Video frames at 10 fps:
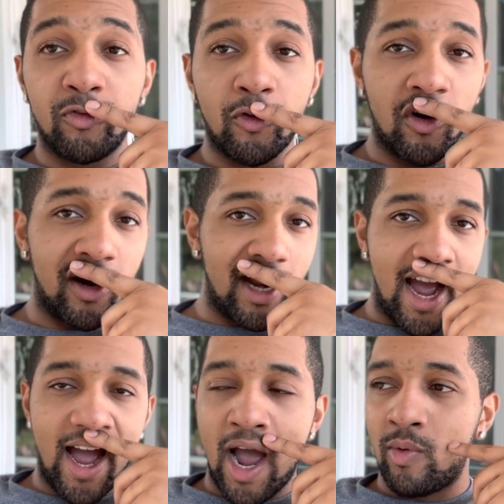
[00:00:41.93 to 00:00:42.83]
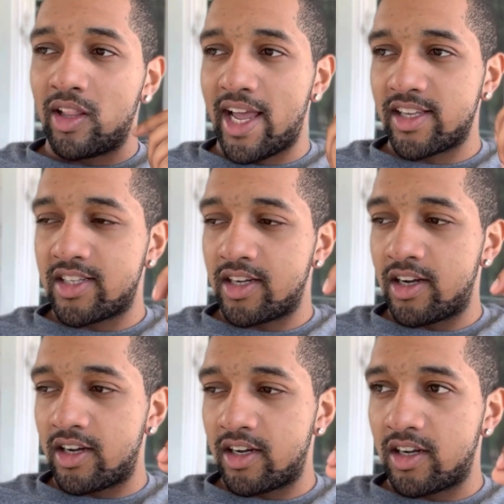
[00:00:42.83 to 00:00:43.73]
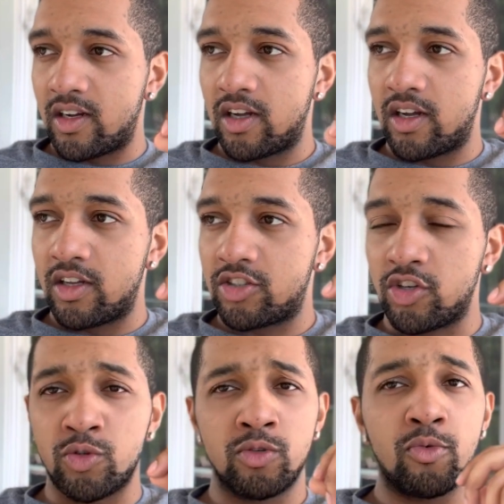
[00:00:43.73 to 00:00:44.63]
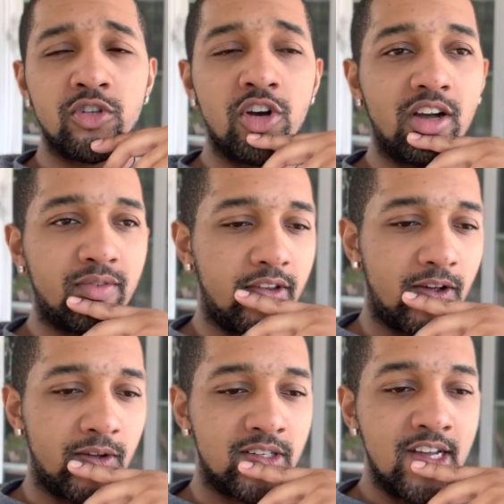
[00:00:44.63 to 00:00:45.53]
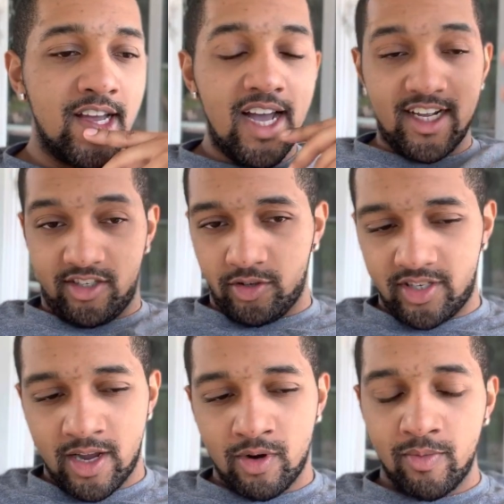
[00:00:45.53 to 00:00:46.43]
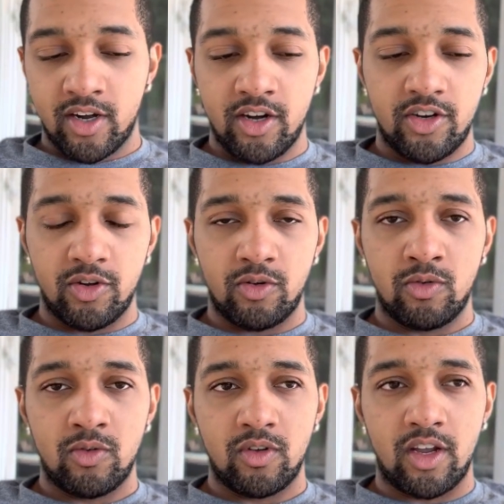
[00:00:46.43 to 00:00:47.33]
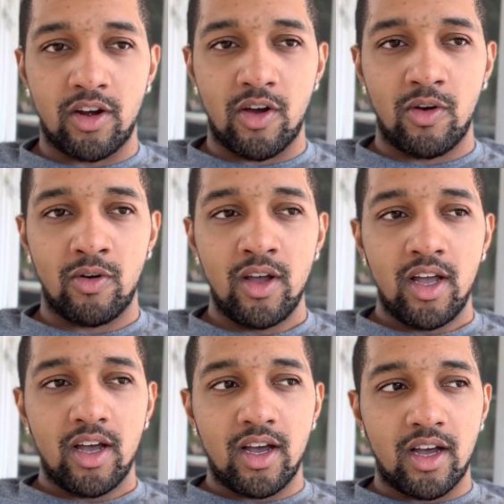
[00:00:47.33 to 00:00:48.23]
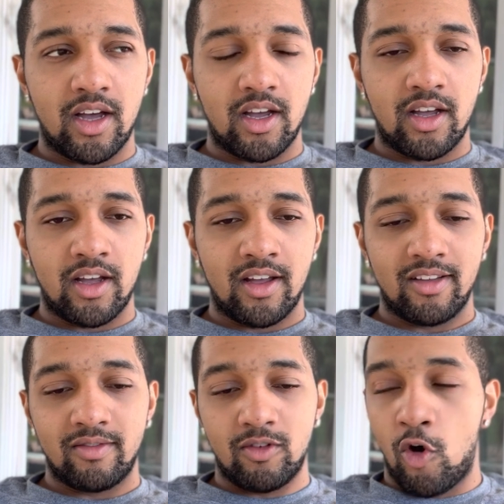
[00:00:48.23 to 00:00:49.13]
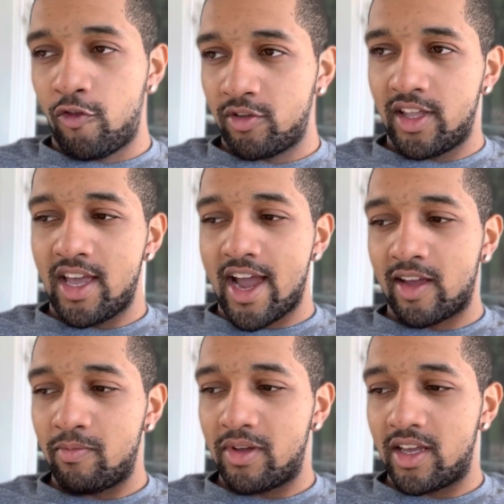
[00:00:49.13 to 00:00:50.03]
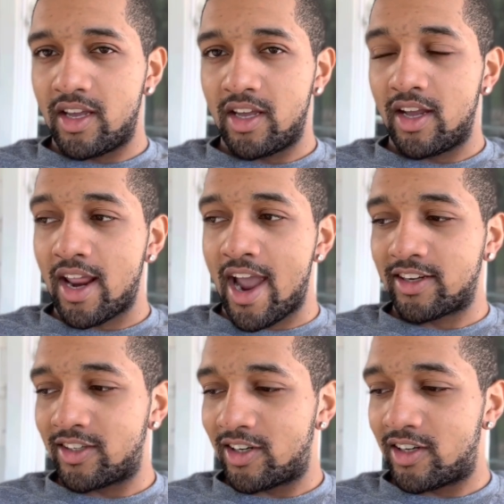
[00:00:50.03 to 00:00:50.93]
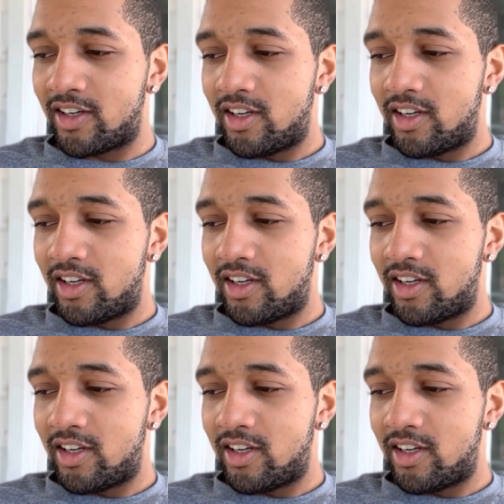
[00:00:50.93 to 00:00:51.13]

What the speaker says: forward, I would like to start doing more talking videos. I still said what I'm gonna do, you know. Hopefully I can be an actor,